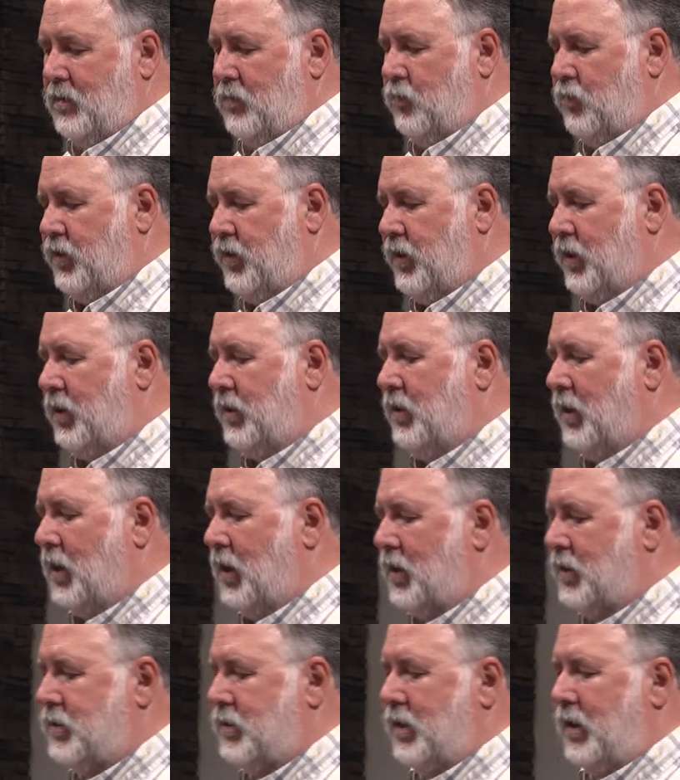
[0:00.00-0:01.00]
But
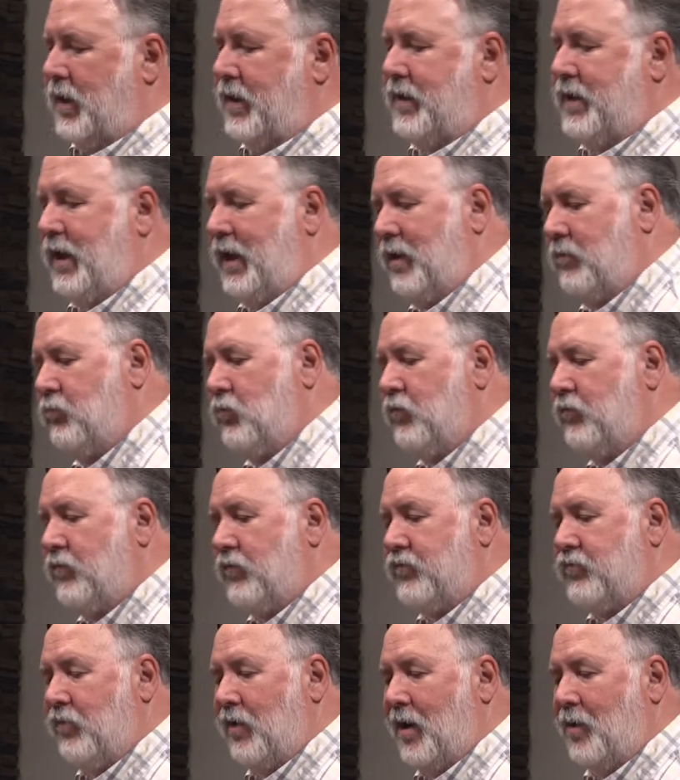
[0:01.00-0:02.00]
unlocked, I can move the
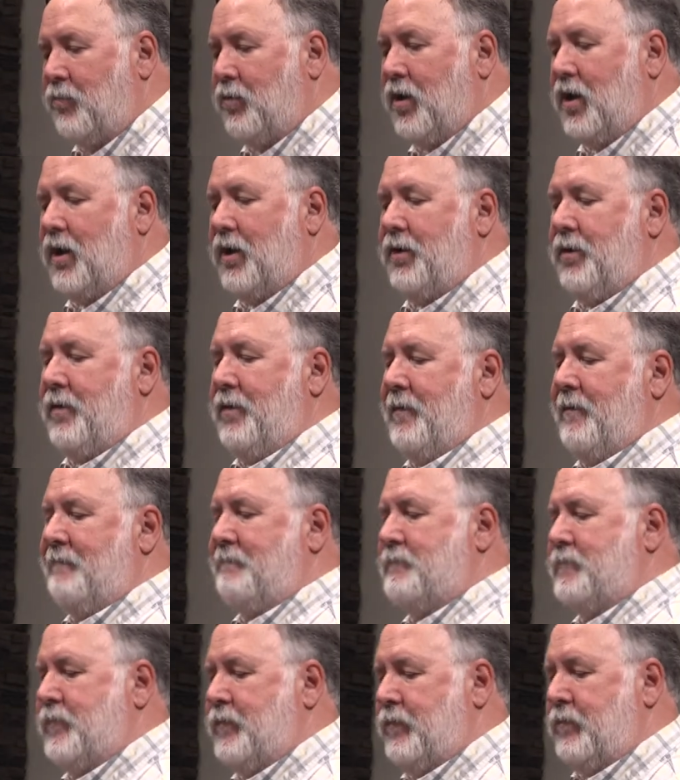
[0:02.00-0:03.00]
tripod.
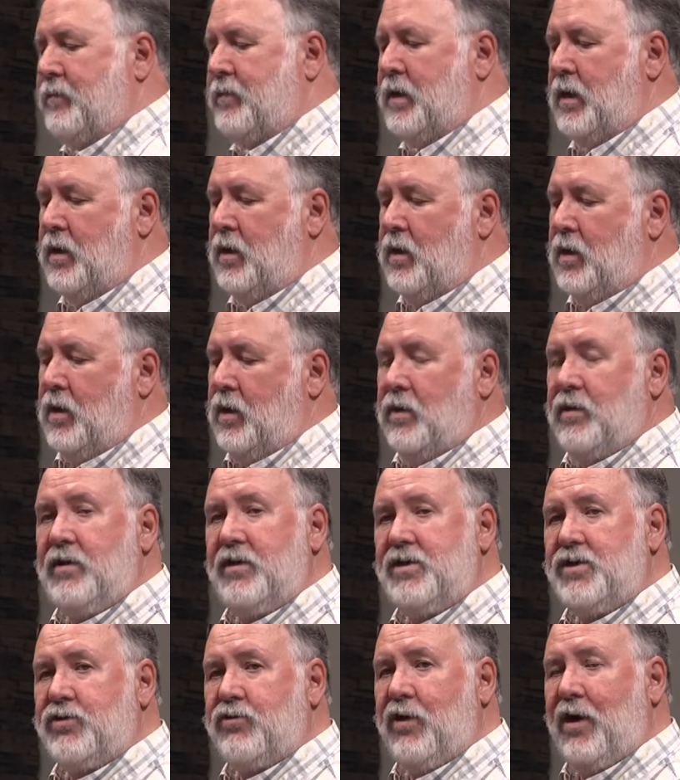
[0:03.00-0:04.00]

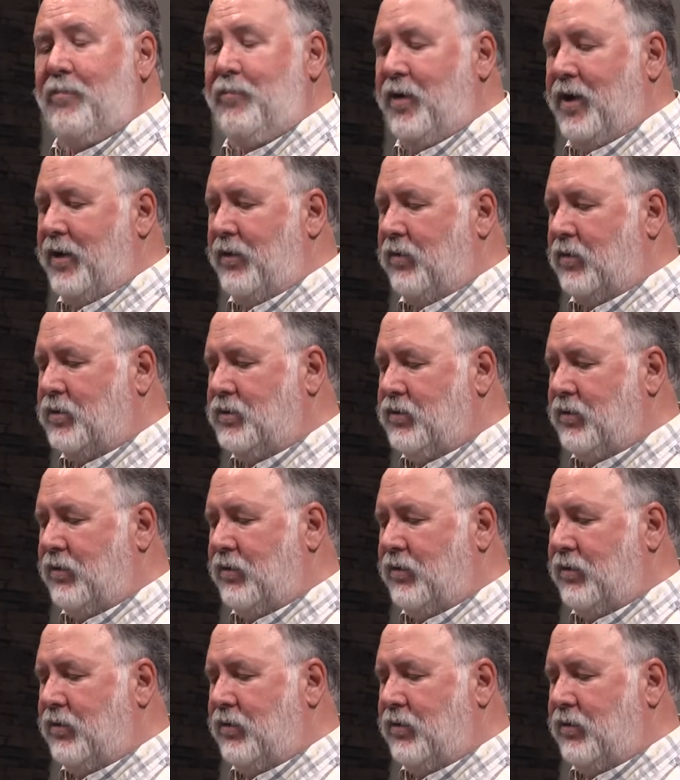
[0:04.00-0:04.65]
This tripod also